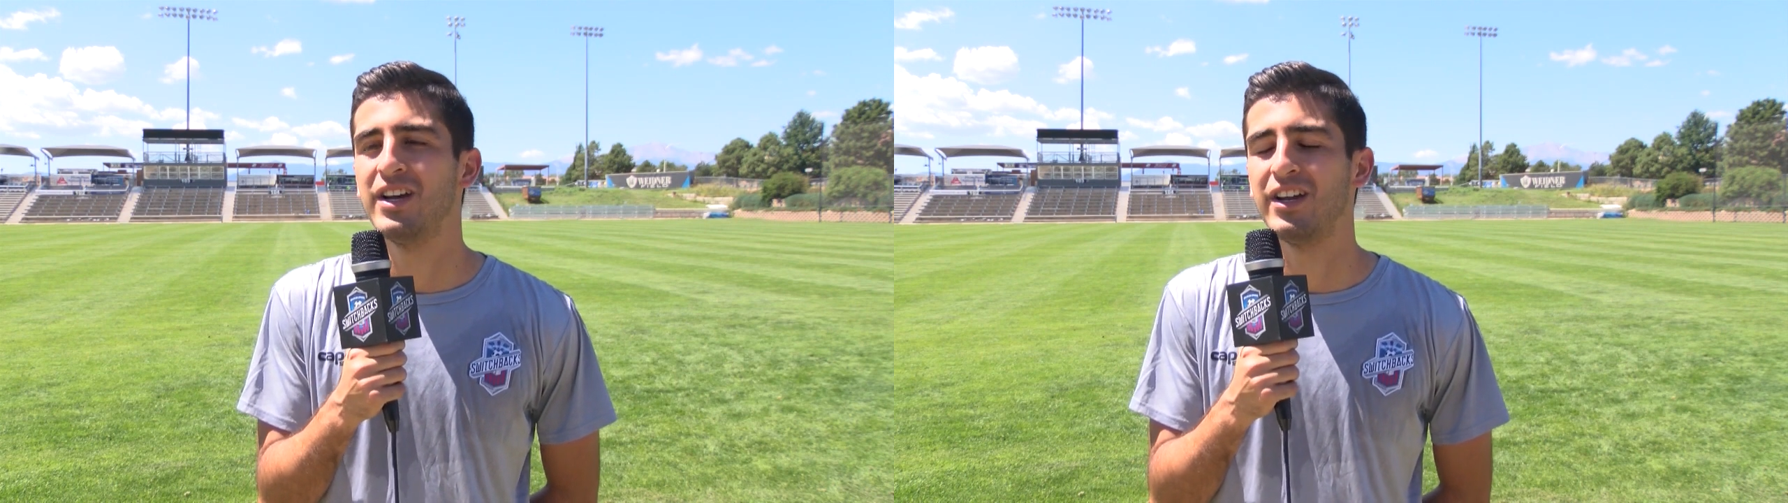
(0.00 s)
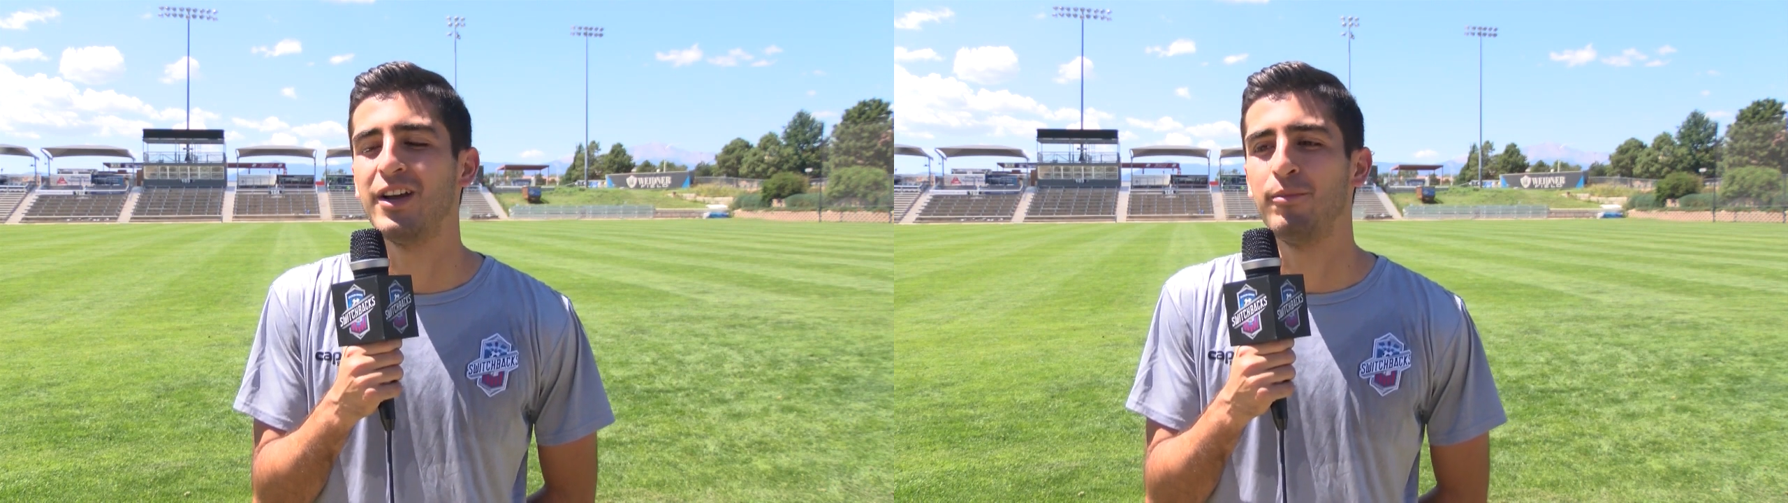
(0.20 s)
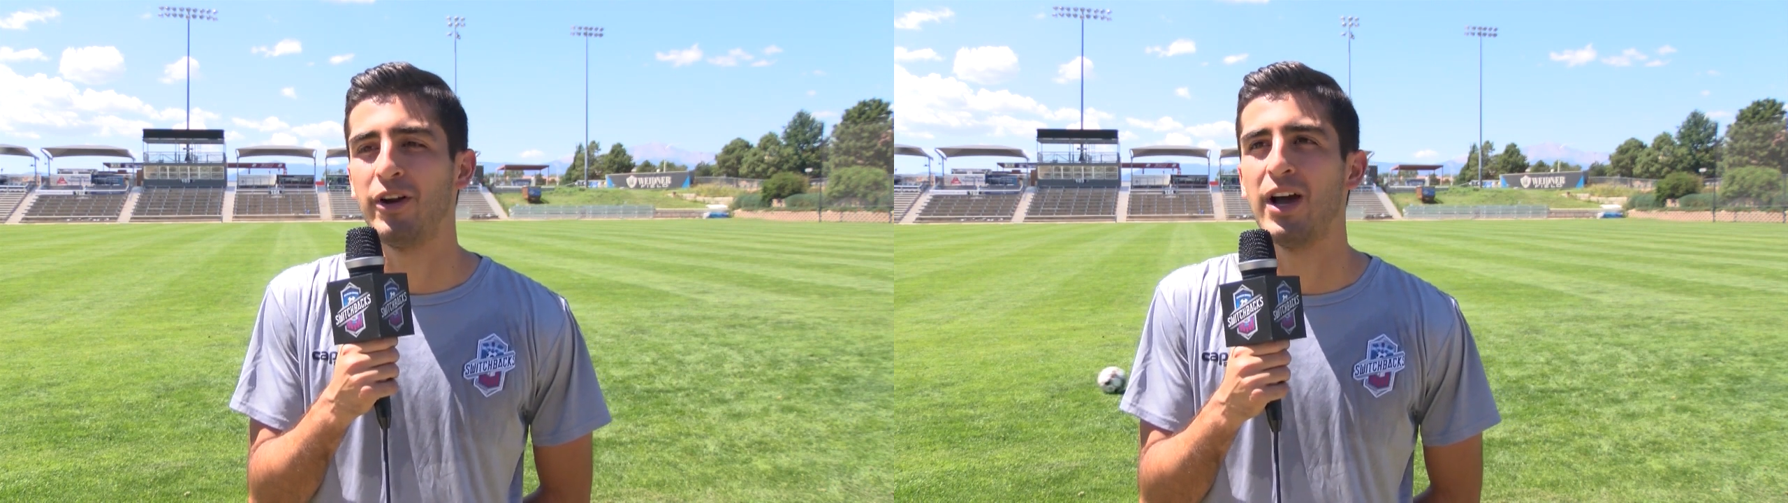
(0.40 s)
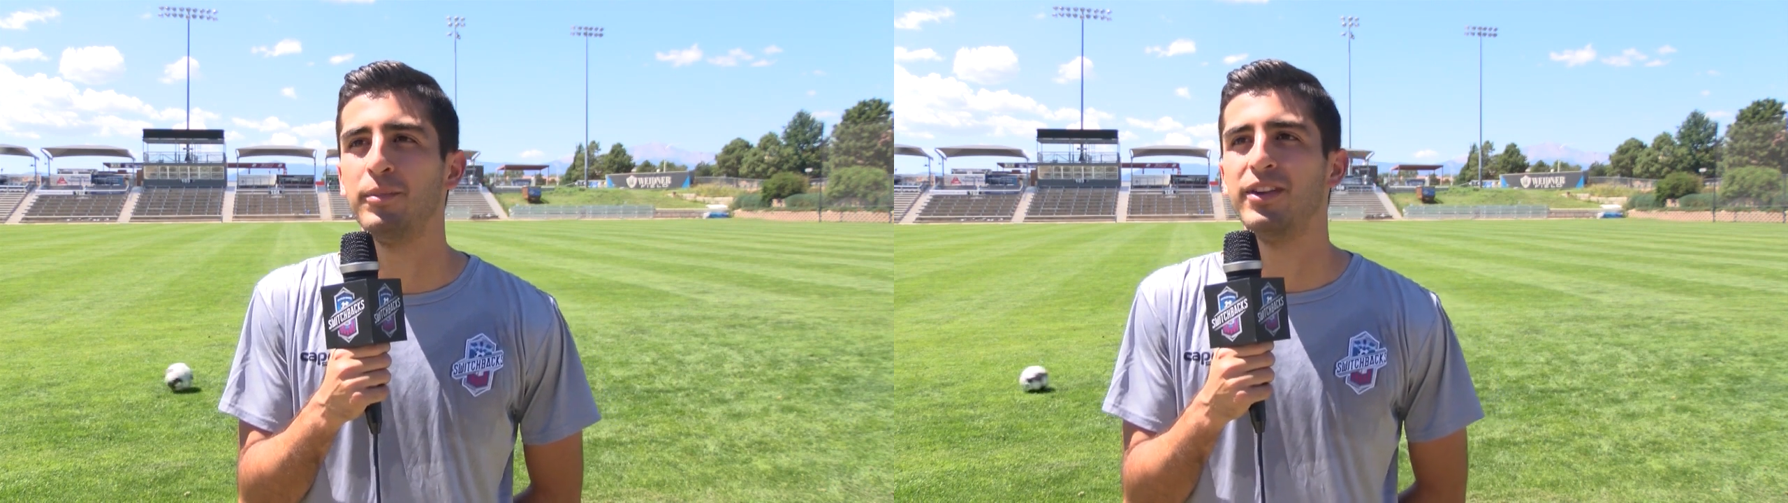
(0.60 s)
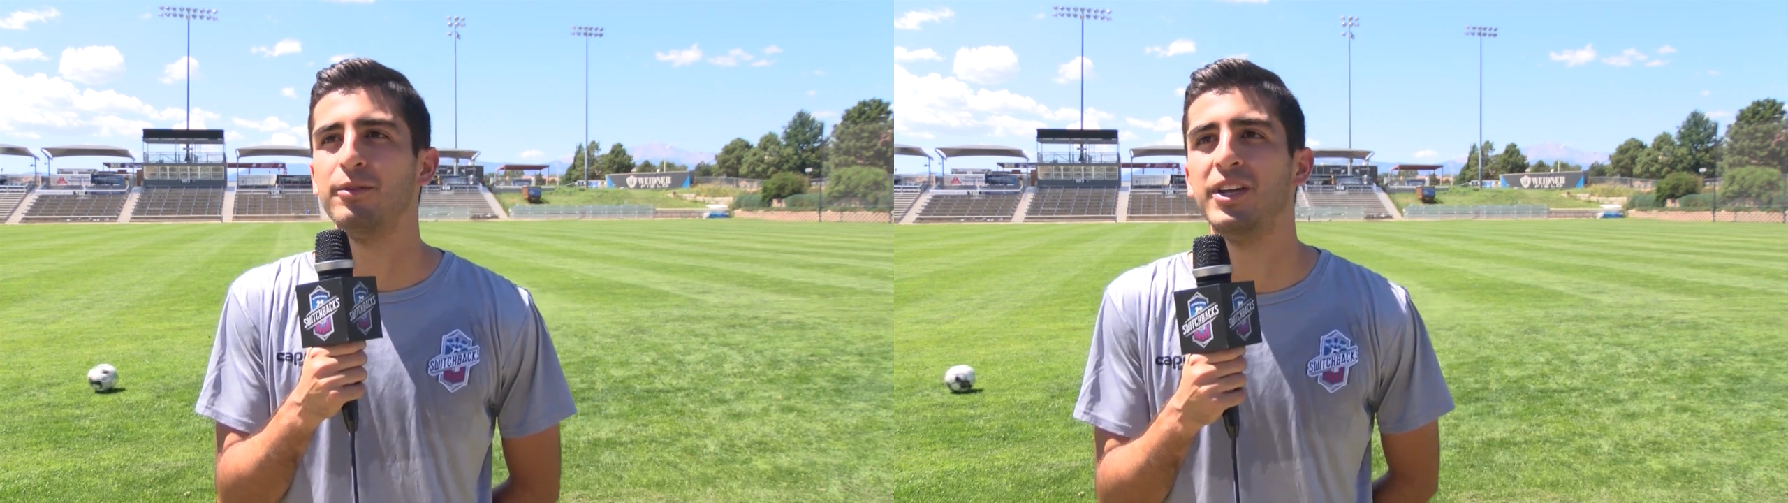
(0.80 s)
and I'm very
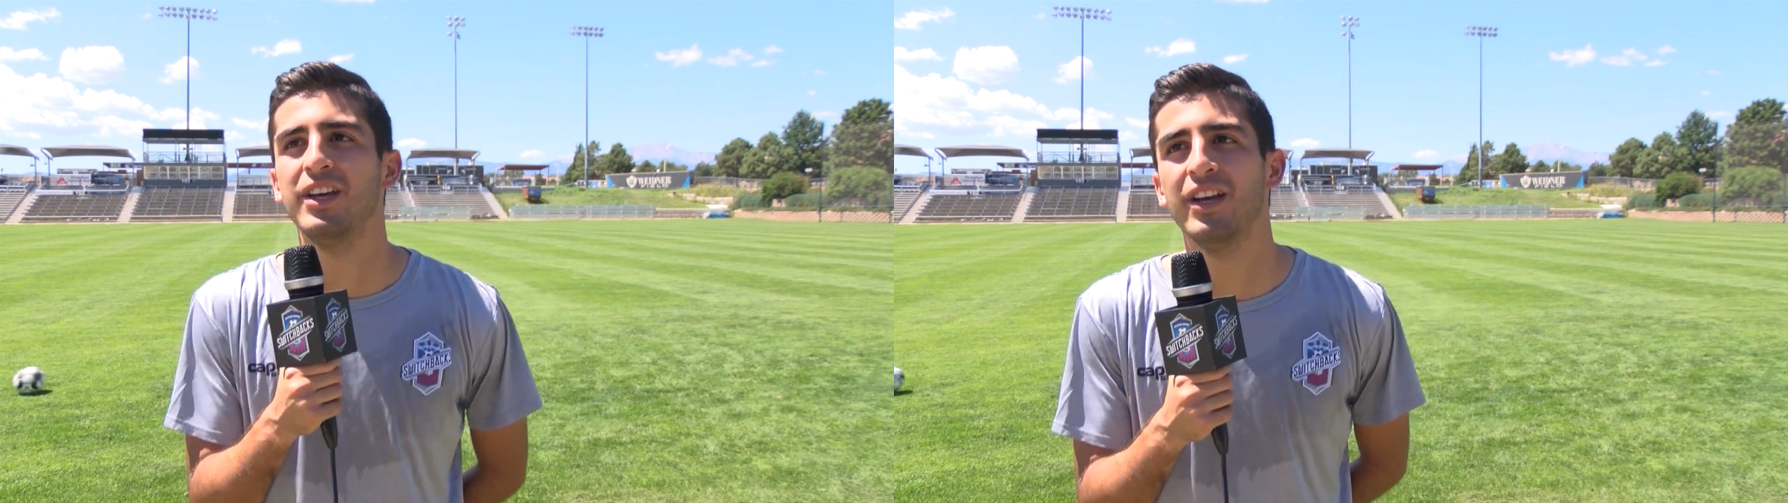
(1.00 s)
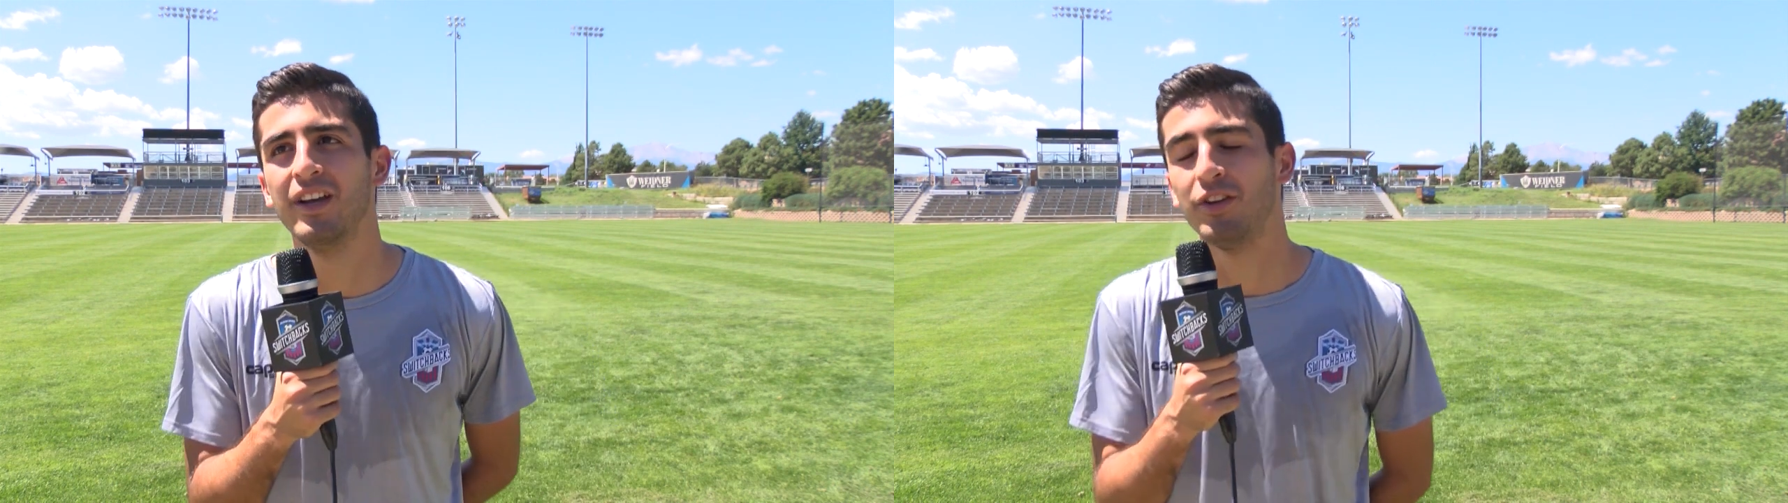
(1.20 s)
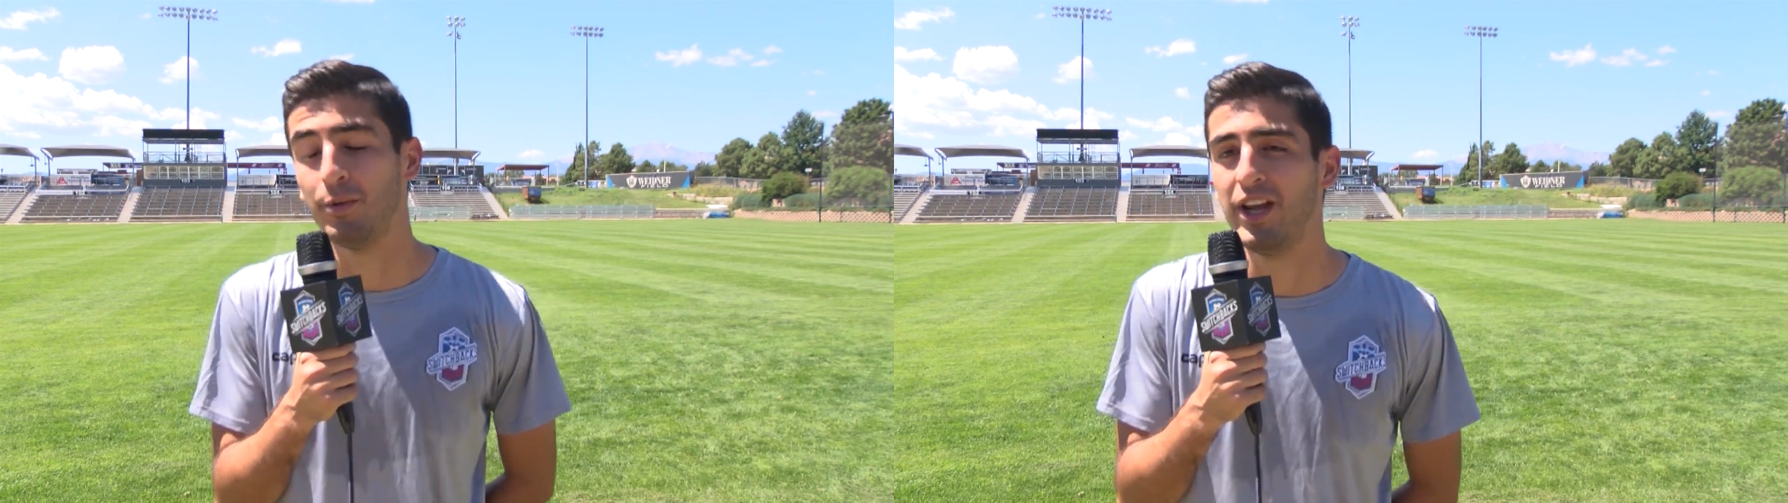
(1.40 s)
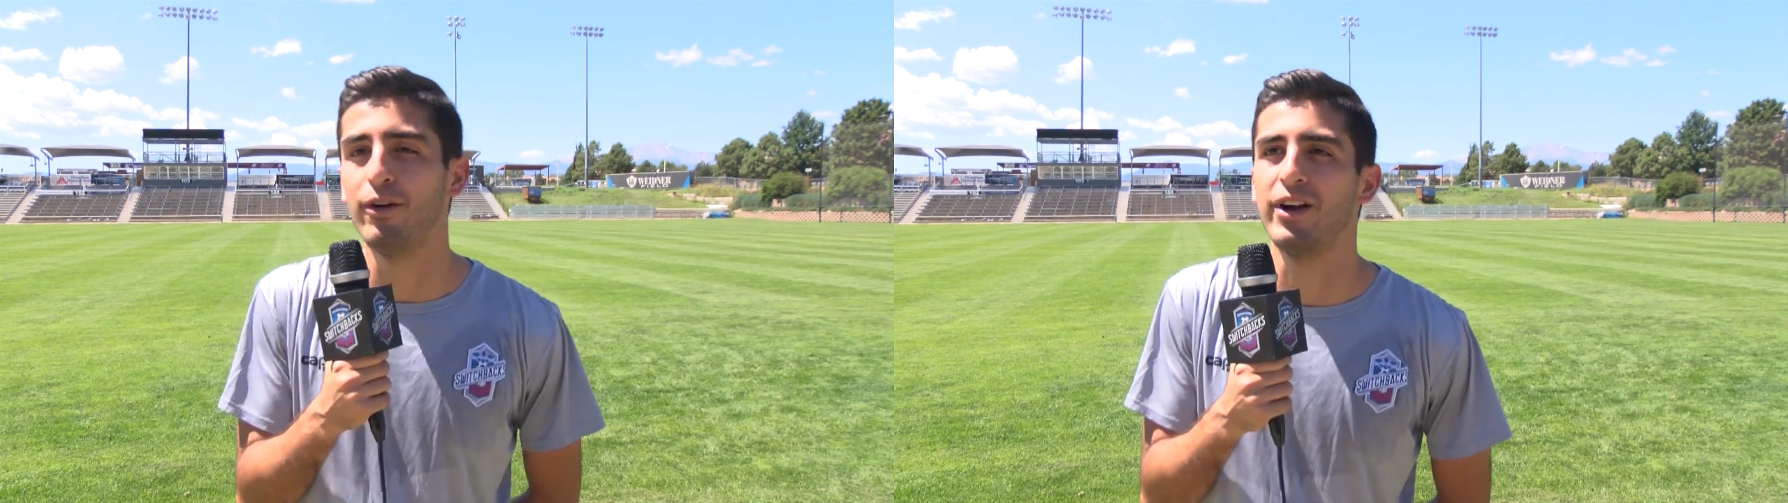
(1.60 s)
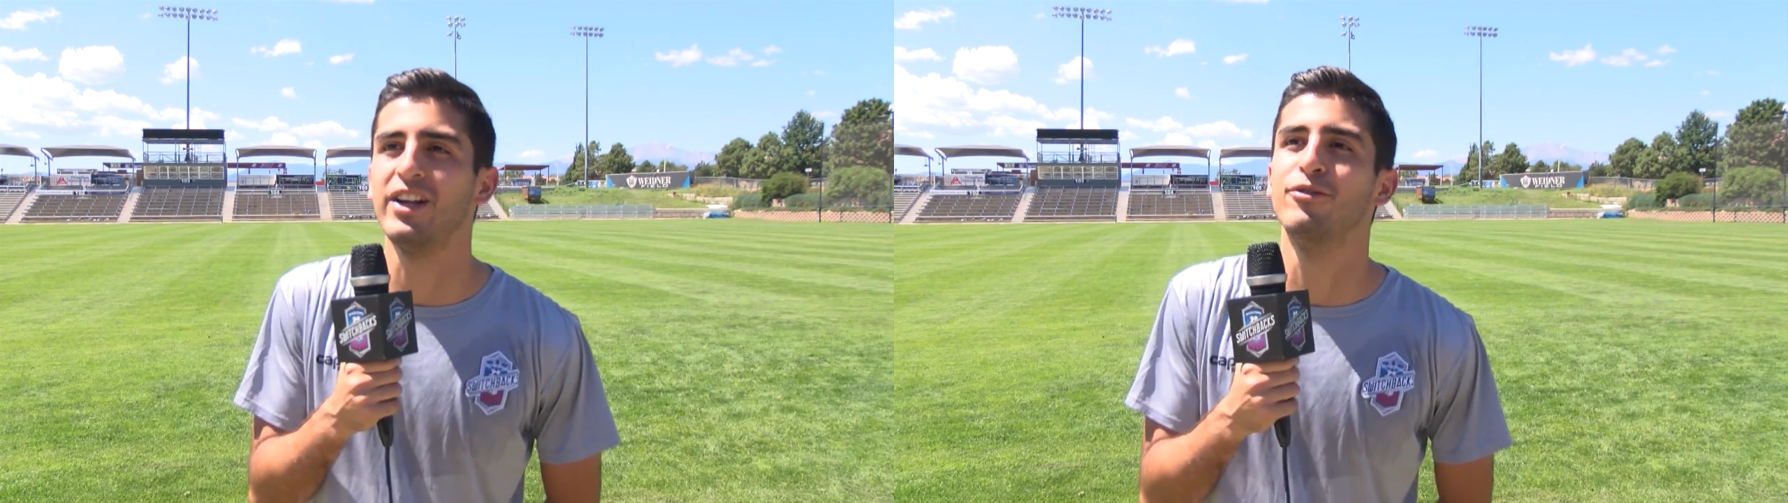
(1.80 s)
happy to be to be
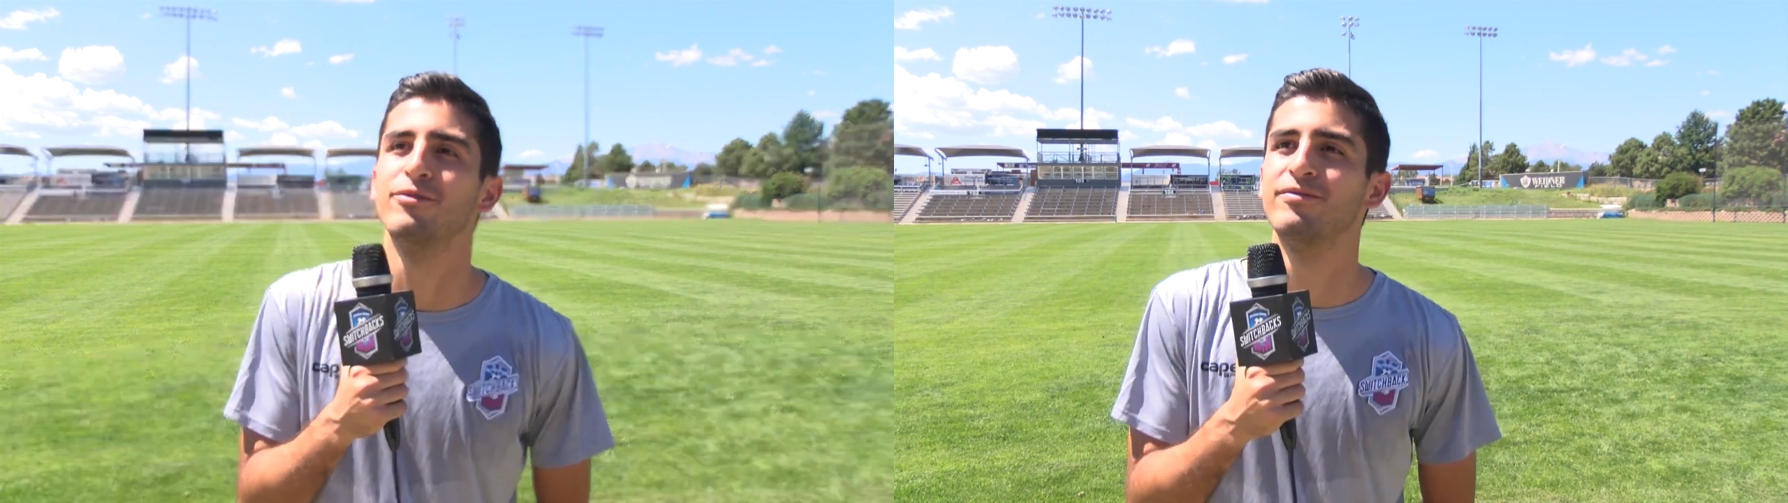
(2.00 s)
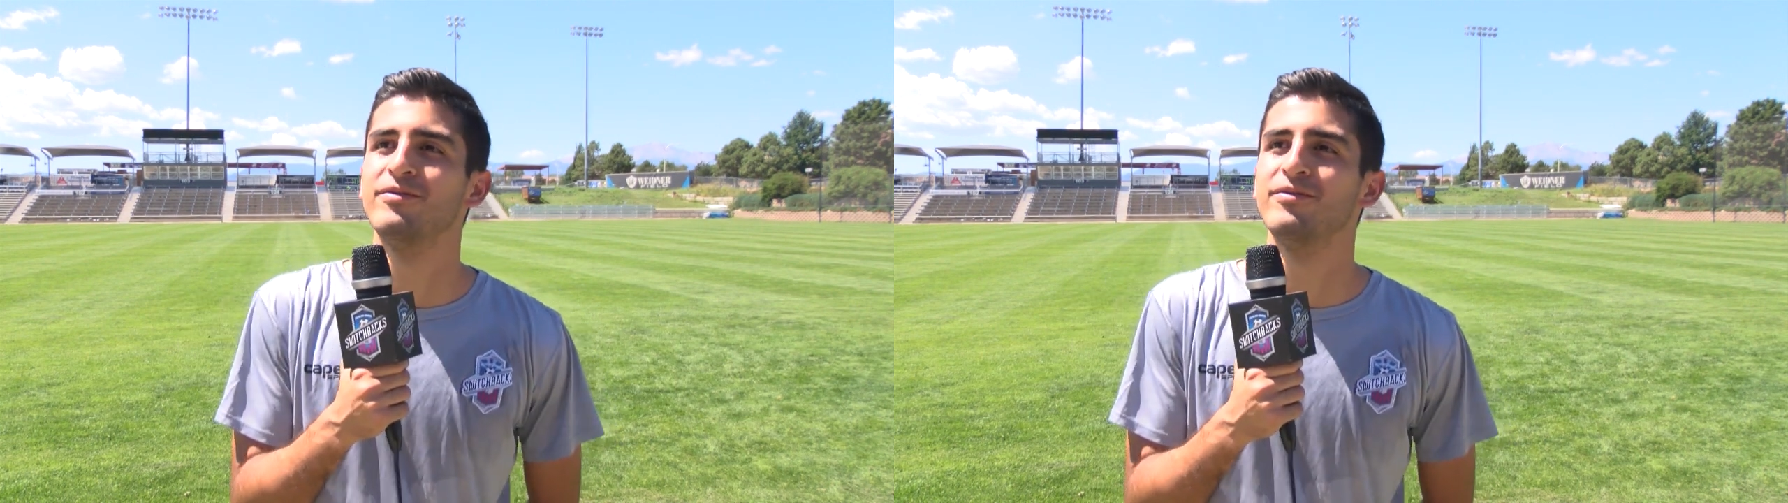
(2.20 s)
here right now.